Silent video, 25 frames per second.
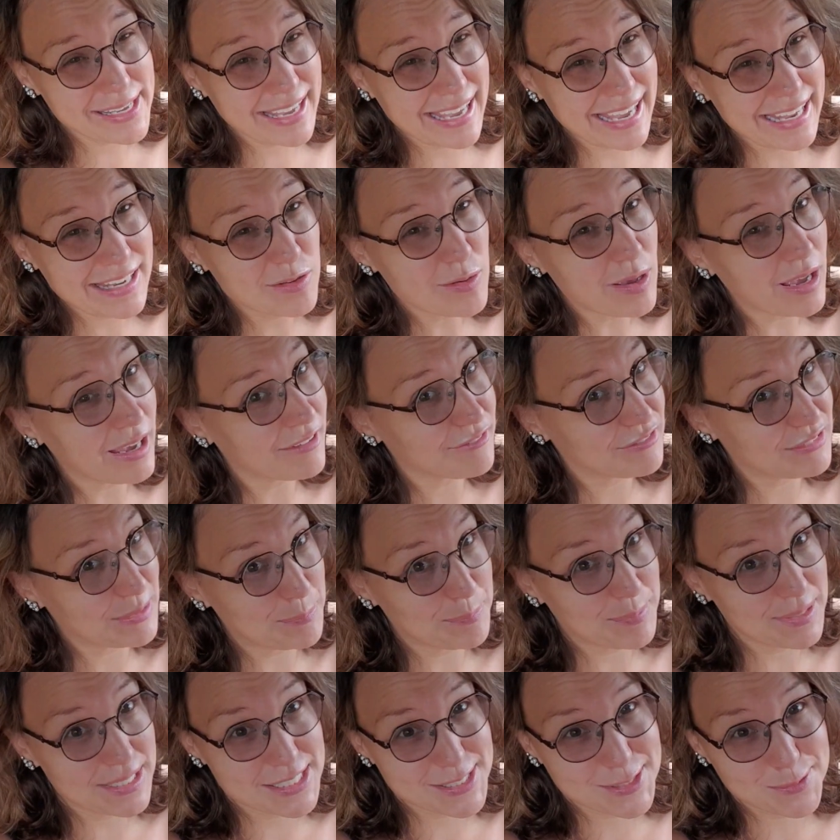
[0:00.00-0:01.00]
can you have the
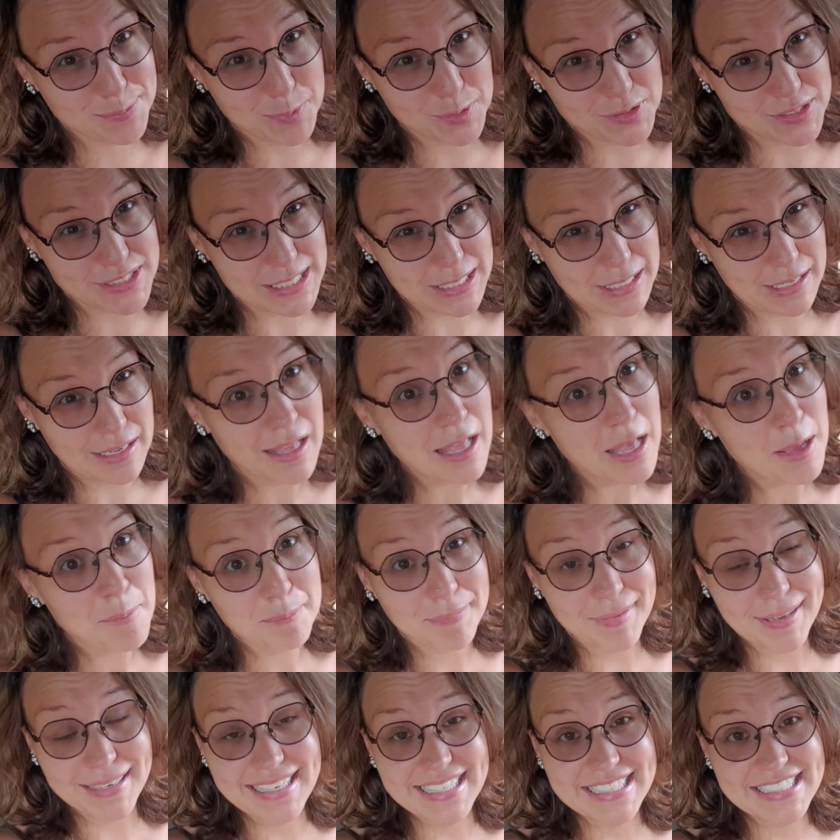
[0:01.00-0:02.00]
best spotting
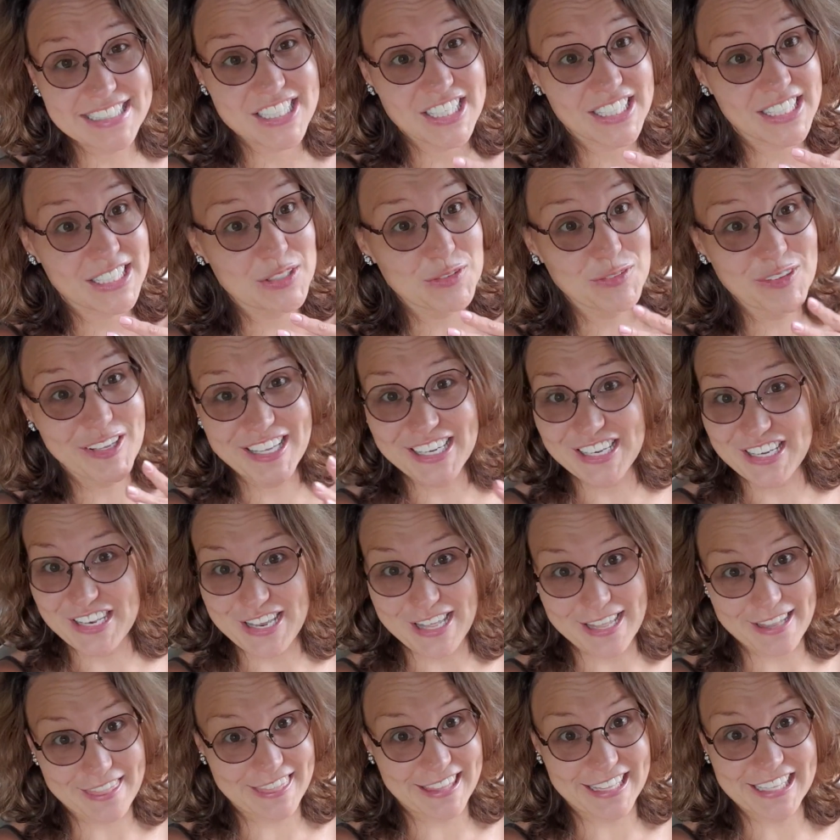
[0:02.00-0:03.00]
by literally doing
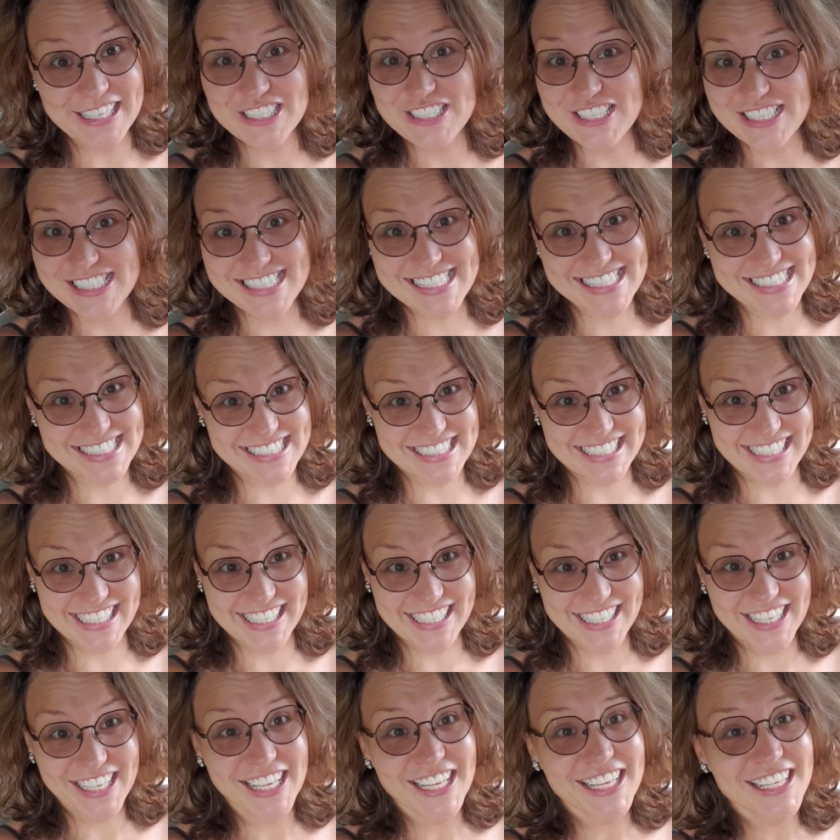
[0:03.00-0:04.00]
nothing, just sitting?
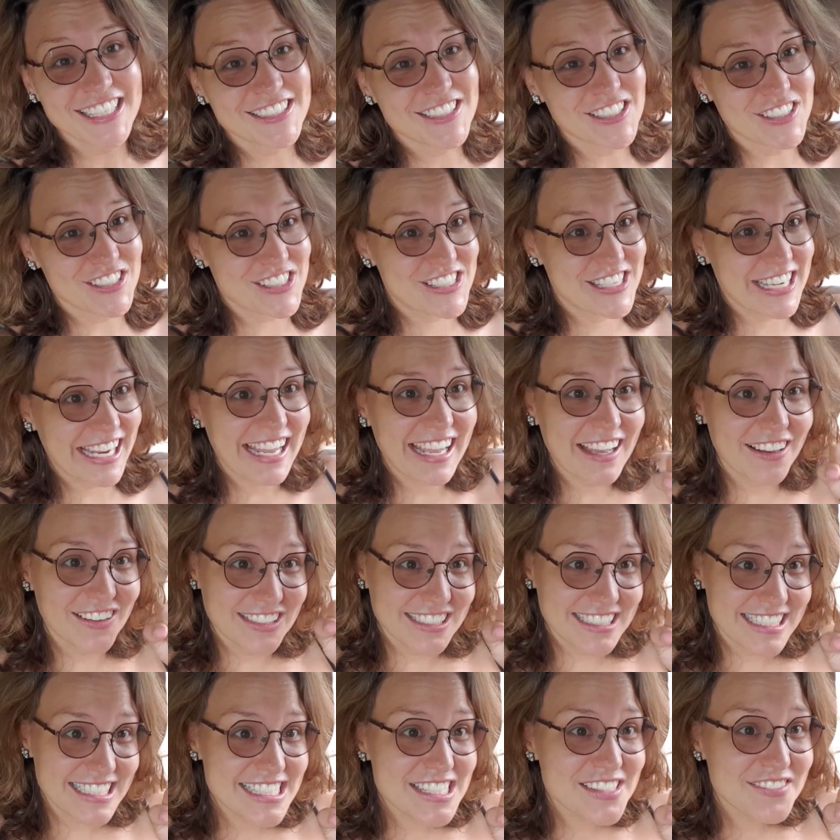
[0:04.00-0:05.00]
So check out
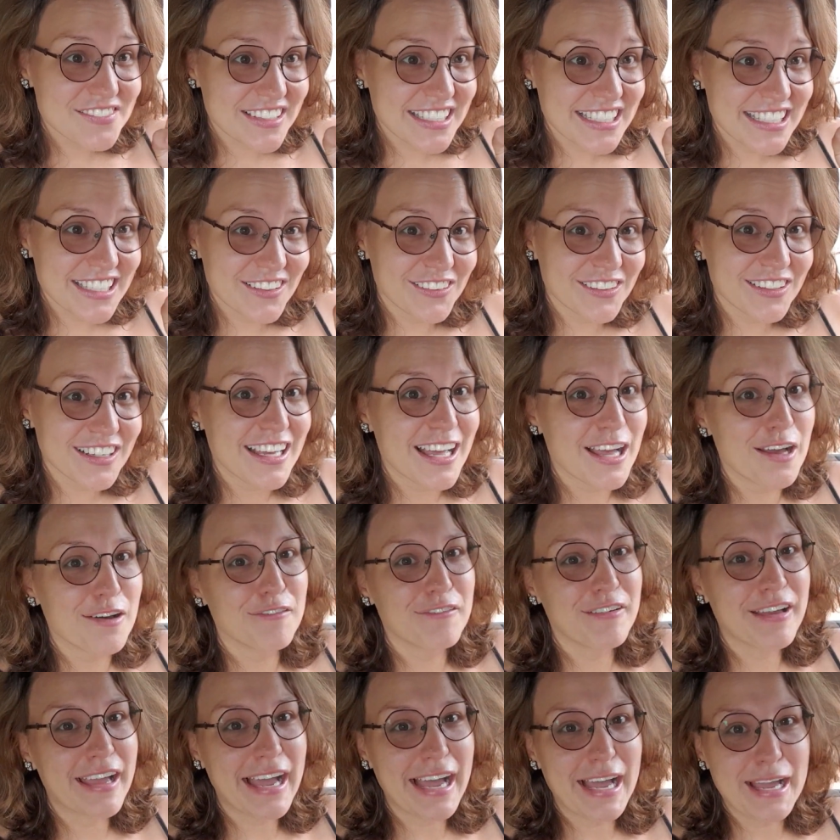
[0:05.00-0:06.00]
this video
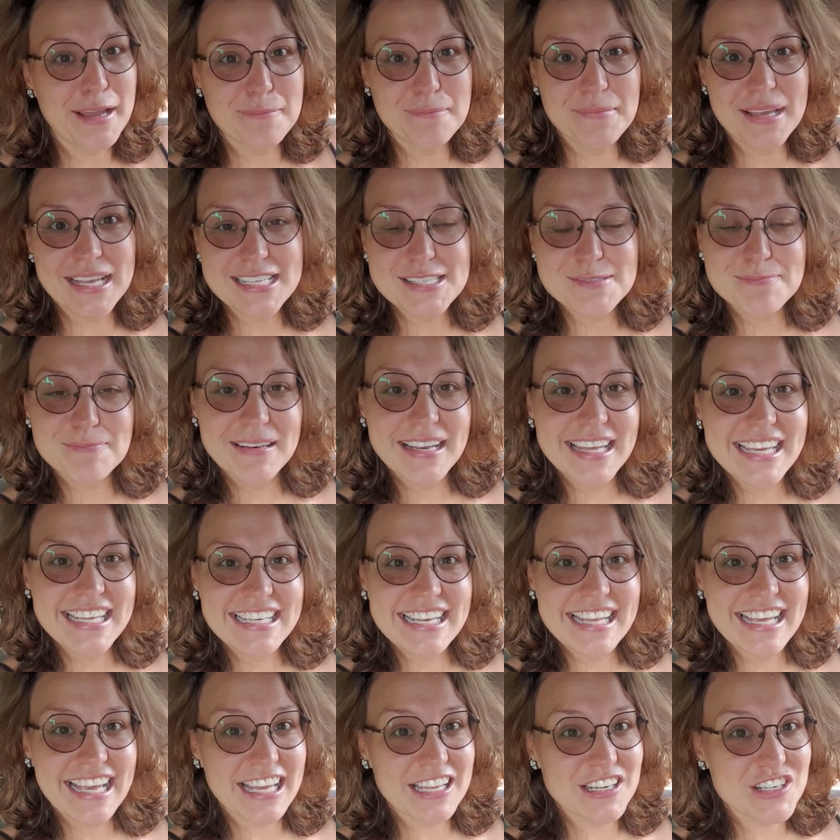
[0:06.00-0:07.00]
where I'm
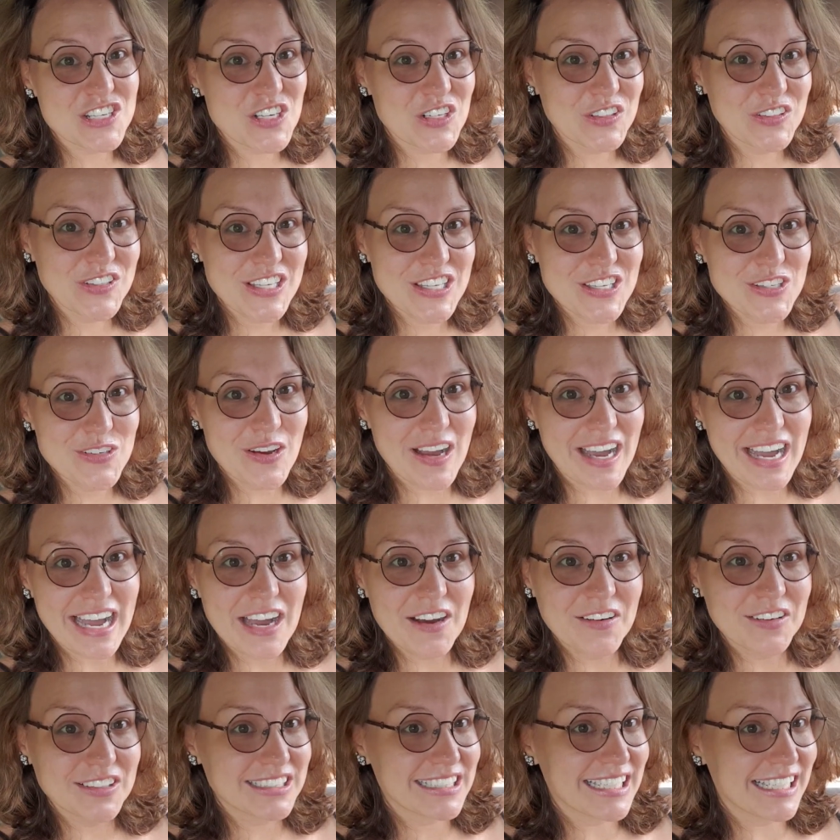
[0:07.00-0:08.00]
explaining and showing you
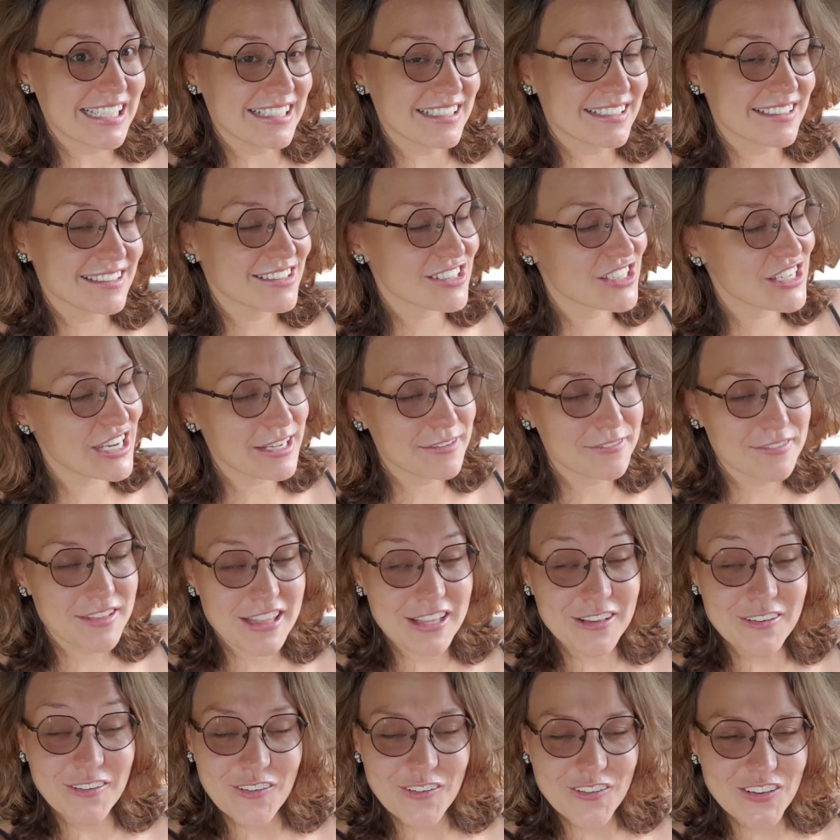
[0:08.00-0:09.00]
around and share with
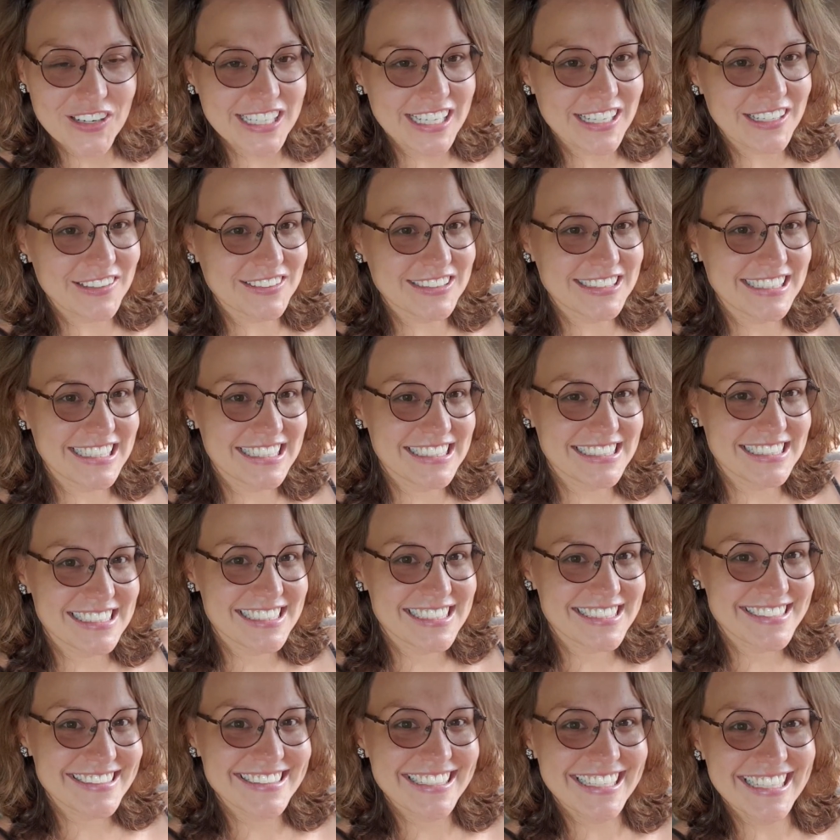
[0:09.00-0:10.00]
you all the
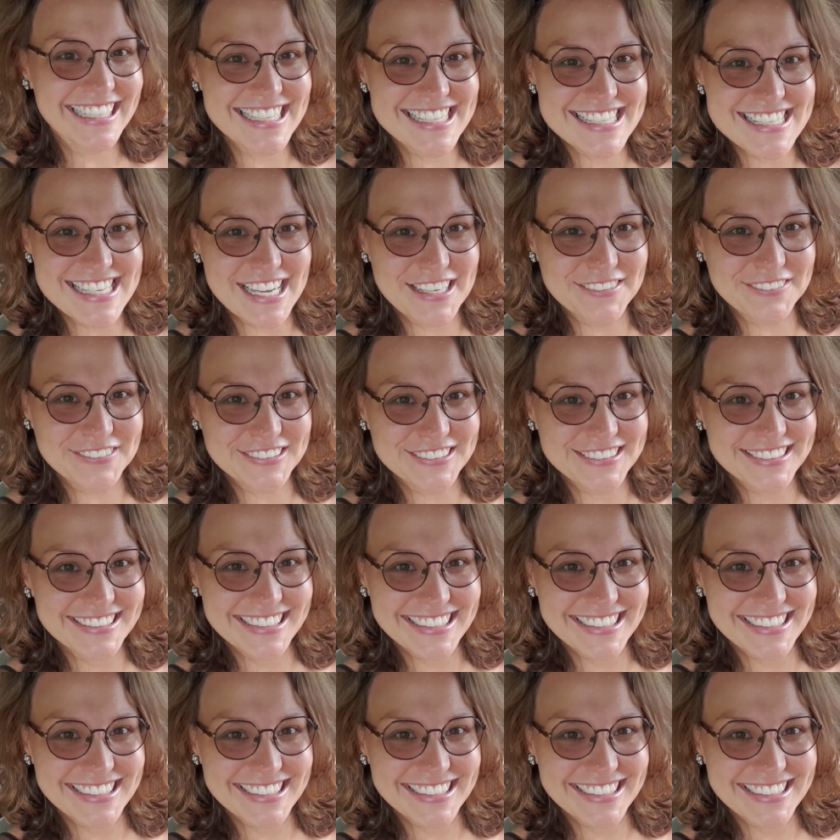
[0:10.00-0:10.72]
hotels in Tsavo.